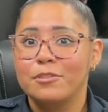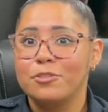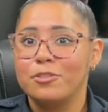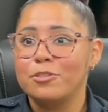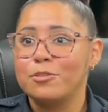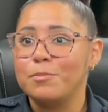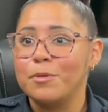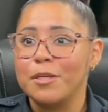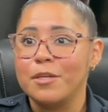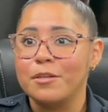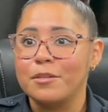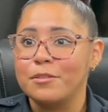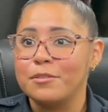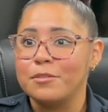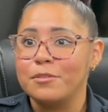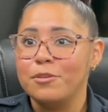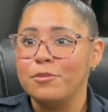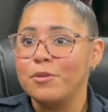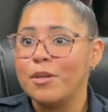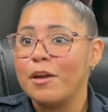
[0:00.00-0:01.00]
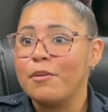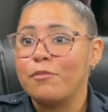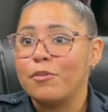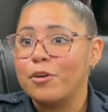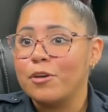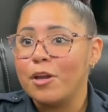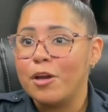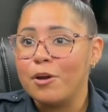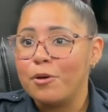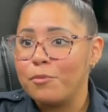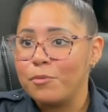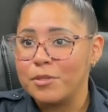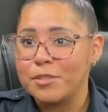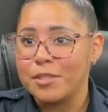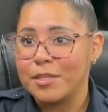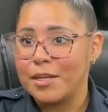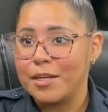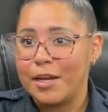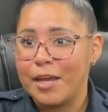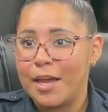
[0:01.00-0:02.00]
just because you never know
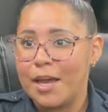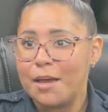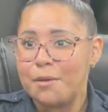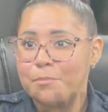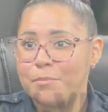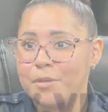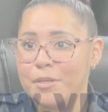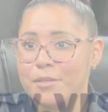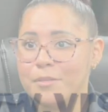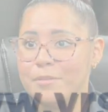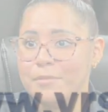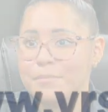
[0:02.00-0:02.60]
what's going to happen.